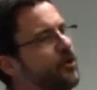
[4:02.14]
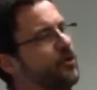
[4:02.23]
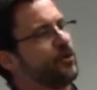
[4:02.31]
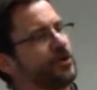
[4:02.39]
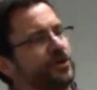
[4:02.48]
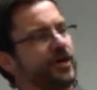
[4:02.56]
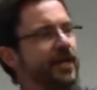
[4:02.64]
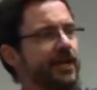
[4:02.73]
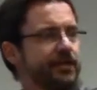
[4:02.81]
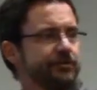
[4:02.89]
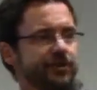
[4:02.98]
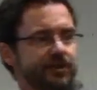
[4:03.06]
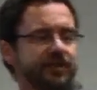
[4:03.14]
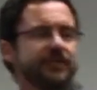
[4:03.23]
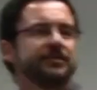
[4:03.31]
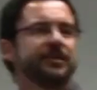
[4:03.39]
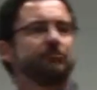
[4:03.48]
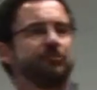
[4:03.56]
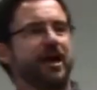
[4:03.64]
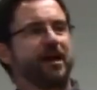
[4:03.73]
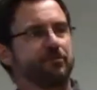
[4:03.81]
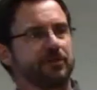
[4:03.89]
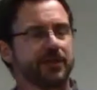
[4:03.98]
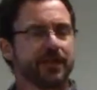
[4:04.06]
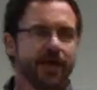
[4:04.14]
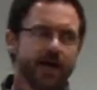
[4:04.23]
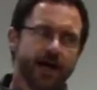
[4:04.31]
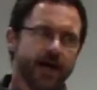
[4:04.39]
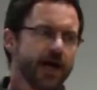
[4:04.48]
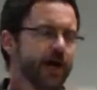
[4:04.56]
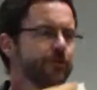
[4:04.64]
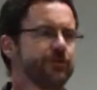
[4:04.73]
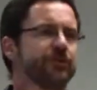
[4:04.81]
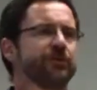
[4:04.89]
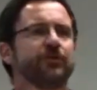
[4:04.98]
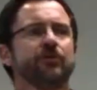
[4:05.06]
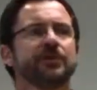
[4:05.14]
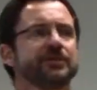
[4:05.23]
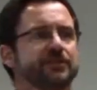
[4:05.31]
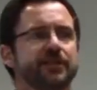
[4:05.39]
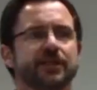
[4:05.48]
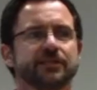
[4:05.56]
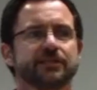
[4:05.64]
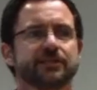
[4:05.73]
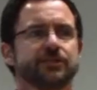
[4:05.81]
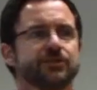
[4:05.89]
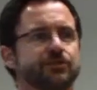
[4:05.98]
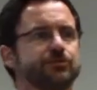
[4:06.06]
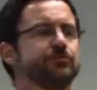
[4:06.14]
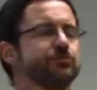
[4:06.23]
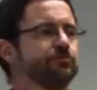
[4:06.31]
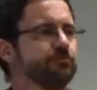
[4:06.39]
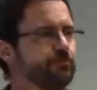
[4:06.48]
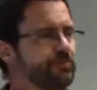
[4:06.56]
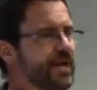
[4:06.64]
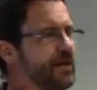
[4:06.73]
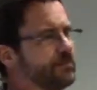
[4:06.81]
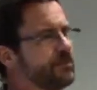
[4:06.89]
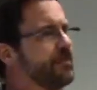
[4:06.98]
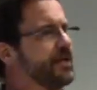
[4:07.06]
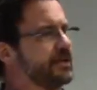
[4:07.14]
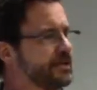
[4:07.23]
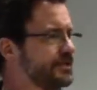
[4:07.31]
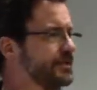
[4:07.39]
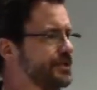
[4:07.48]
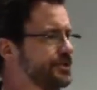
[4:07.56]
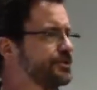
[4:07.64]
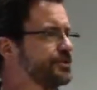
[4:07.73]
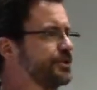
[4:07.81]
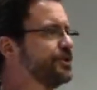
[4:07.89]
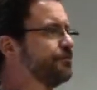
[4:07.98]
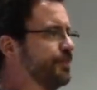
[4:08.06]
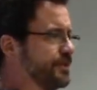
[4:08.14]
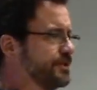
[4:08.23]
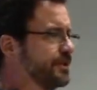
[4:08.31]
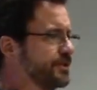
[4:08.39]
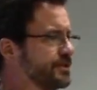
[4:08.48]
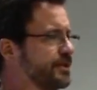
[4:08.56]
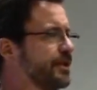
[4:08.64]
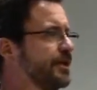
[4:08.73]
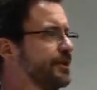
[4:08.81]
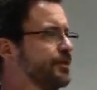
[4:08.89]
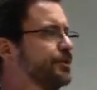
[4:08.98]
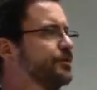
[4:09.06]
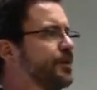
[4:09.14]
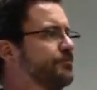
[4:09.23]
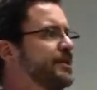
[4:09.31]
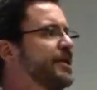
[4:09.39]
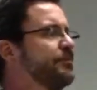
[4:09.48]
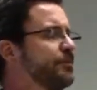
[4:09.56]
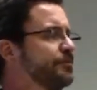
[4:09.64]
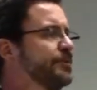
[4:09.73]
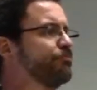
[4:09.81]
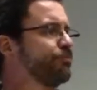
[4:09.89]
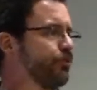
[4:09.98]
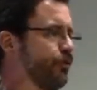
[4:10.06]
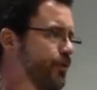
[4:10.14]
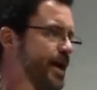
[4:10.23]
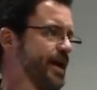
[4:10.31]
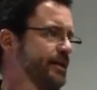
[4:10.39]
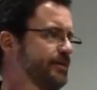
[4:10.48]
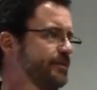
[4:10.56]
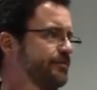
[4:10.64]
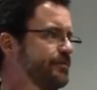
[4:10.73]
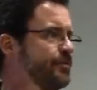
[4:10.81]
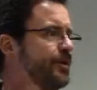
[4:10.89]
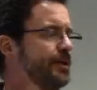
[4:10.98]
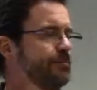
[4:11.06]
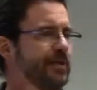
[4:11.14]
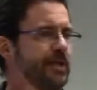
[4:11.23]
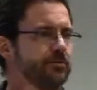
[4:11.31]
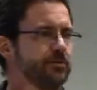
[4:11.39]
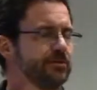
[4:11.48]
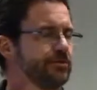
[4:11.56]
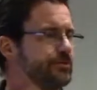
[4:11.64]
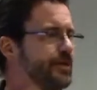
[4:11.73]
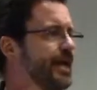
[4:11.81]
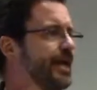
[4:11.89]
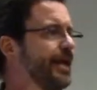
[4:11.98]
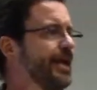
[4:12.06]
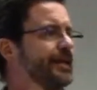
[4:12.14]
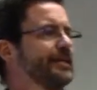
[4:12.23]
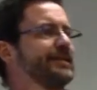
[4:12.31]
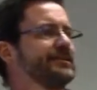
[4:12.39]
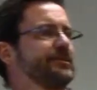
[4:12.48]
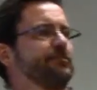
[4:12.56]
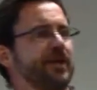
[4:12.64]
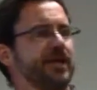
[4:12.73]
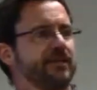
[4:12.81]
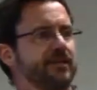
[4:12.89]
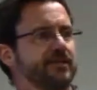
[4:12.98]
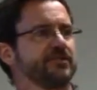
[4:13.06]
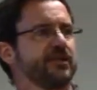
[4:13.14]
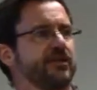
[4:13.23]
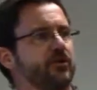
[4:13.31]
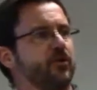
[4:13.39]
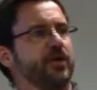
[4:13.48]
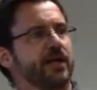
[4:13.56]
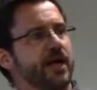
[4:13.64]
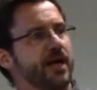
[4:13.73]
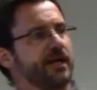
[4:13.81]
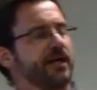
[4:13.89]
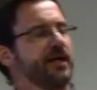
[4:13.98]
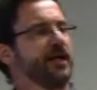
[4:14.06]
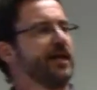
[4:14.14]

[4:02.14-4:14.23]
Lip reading: or you're not entering things in properly, how are you going to know these things to be able to make decisions in your business? You want to be able to be proactive. You want to be able to anticipate things that are going on